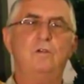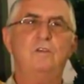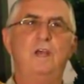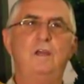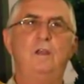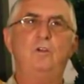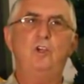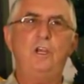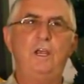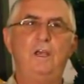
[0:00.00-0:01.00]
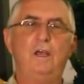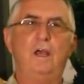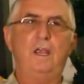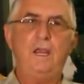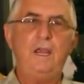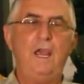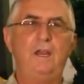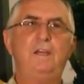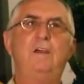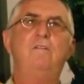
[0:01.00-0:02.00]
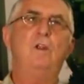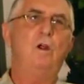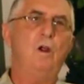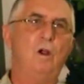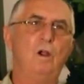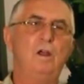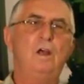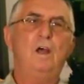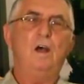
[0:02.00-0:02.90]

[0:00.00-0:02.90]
said that she he had given her